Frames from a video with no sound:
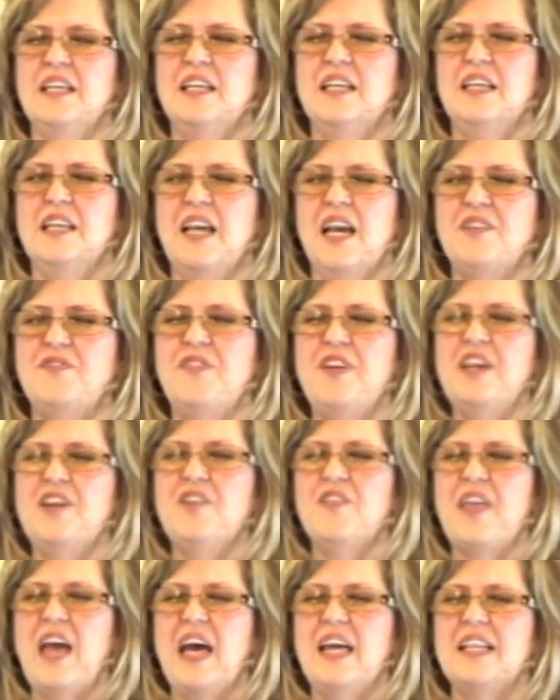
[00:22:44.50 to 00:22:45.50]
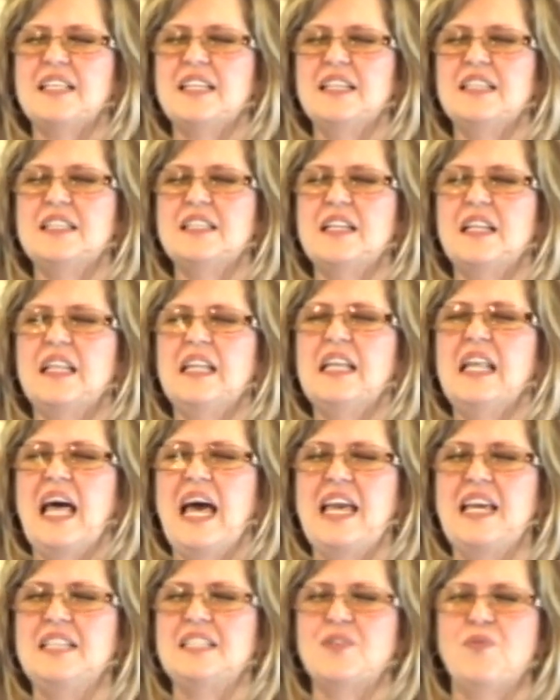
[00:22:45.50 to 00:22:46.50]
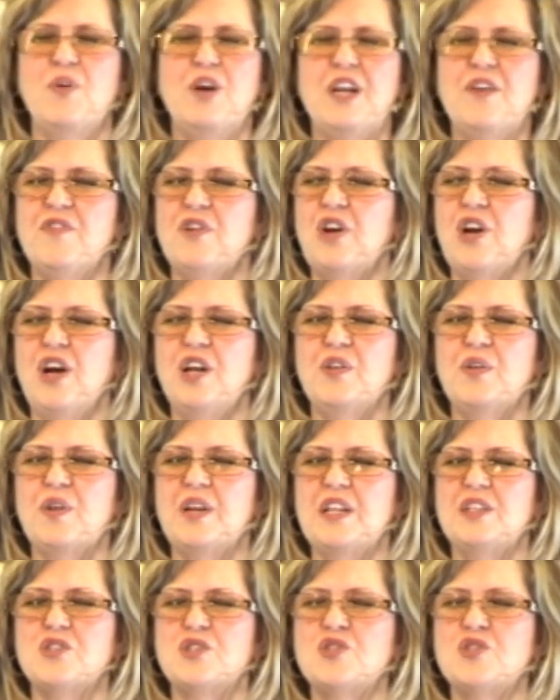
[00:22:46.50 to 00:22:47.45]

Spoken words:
And feel that light, whatever color it is,